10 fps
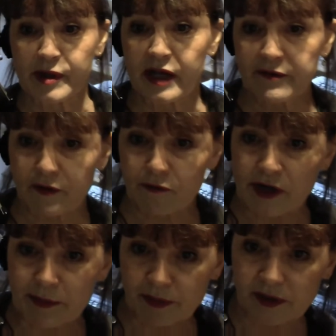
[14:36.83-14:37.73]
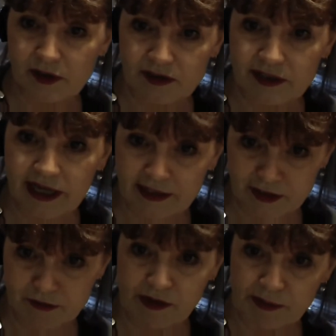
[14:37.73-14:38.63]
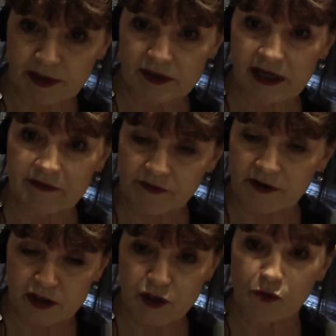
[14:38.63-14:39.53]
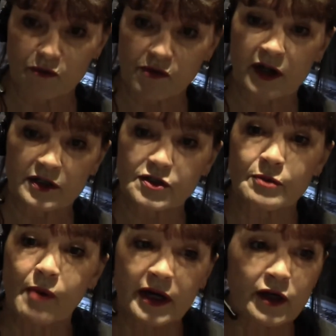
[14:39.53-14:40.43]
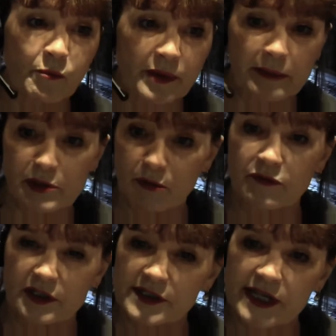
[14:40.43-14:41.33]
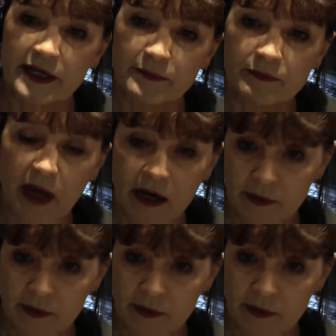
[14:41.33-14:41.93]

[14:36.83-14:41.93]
but if a reprint had to reprint at very short runs, you might not be able to offer the same,